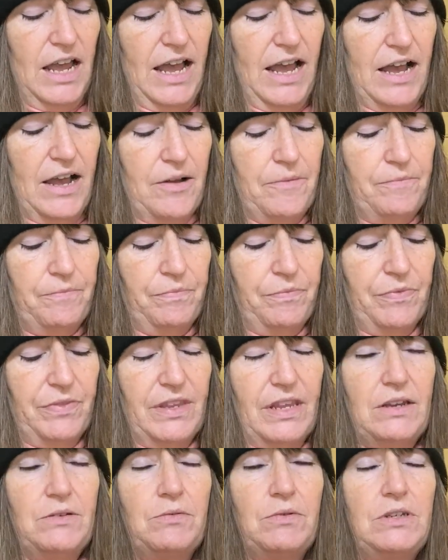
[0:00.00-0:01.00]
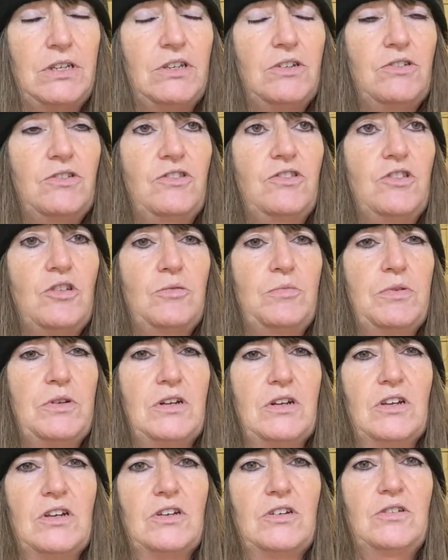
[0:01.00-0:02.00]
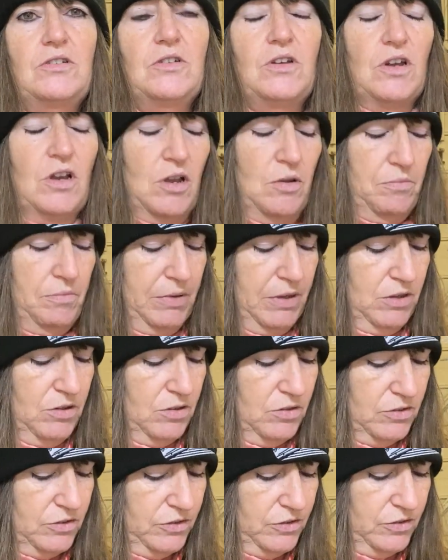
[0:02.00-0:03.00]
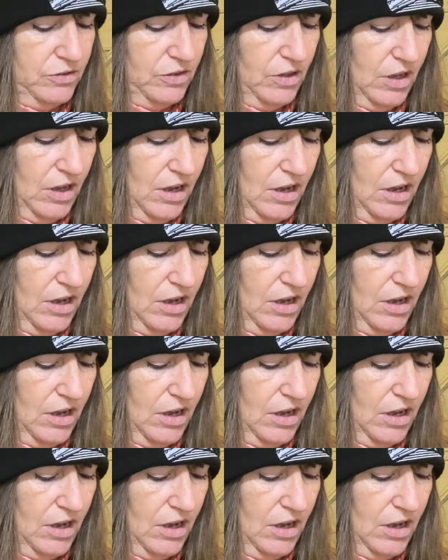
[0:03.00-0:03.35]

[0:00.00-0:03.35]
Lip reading: Now we use super glue because